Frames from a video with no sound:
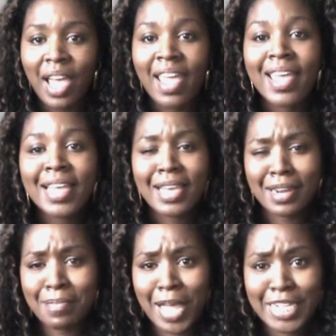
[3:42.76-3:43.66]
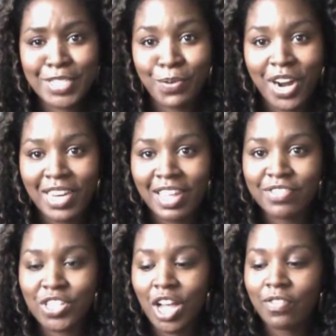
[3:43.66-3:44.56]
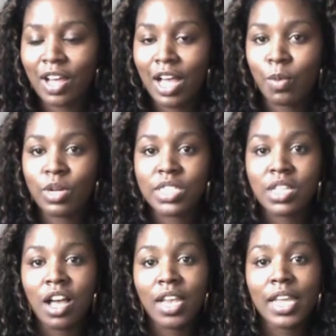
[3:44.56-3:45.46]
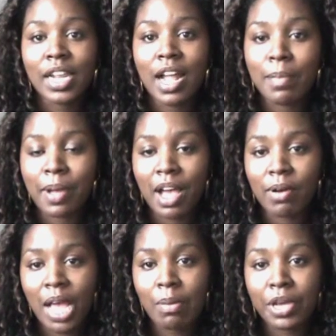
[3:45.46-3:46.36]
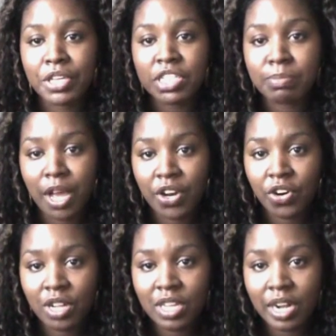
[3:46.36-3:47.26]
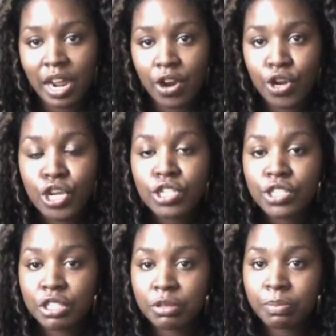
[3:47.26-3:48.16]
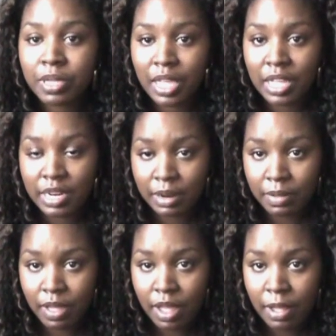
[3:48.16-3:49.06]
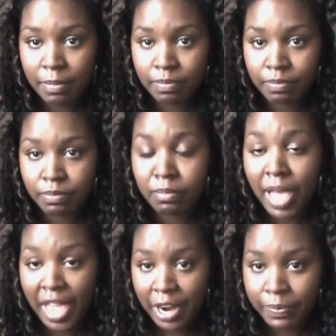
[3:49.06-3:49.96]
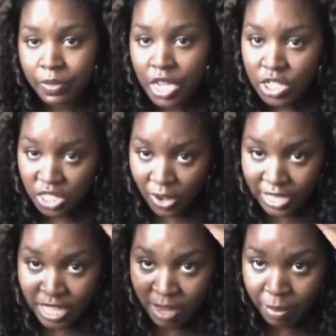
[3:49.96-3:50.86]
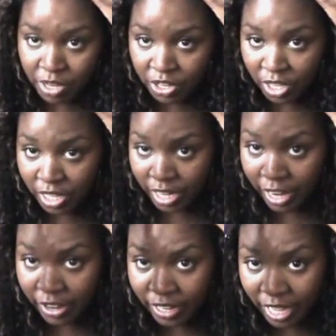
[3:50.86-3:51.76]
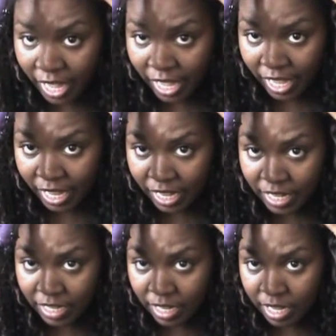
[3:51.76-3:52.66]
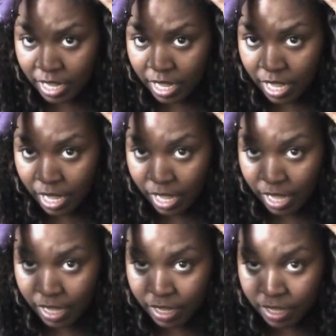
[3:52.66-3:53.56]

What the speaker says: Okay, getting back to where I left off, I was talking about how I use my curling iron to blend my hair. So I take my curling iron and I